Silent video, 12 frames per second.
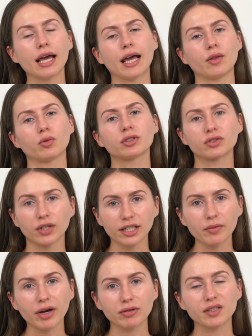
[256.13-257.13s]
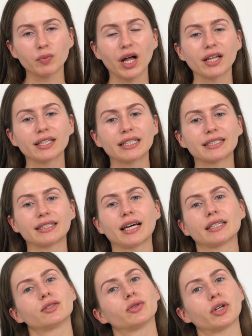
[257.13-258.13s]
And what's great about this palette is
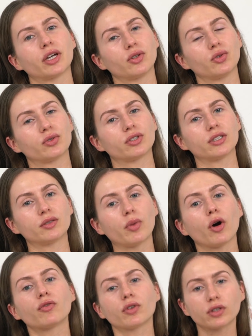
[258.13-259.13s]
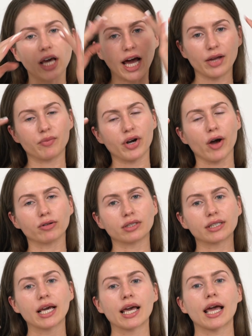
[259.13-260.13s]
that you can use it both on the eyebrows
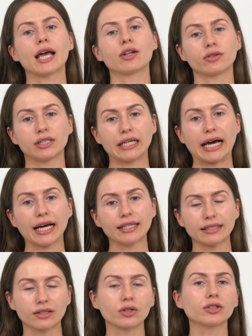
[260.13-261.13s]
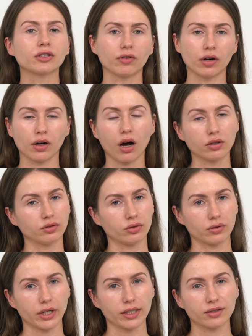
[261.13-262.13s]
and on the eyes, and also for
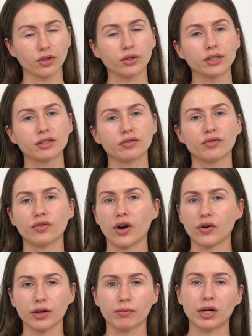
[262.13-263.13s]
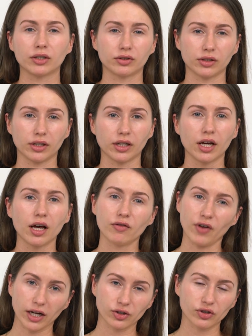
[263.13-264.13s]
contouring. So it's very
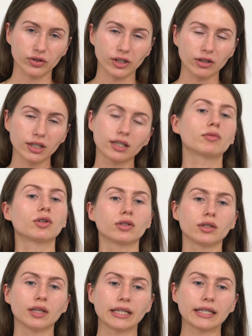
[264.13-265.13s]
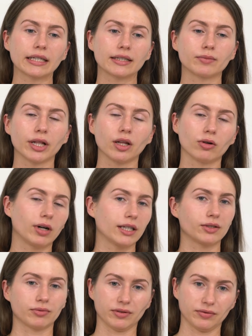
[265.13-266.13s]
multi-functional, and I'm gonna link it below
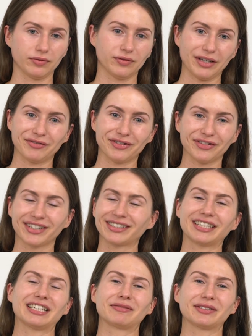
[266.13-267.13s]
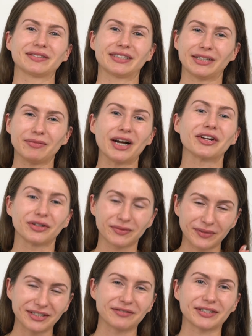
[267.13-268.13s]
as with everything that Mario
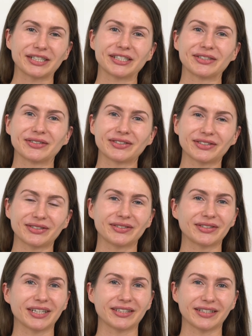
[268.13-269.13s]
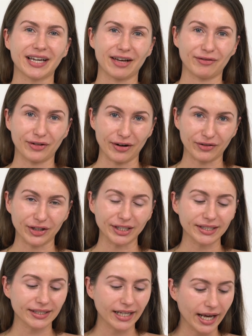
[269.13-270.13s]
specifically used, so you can have a reference.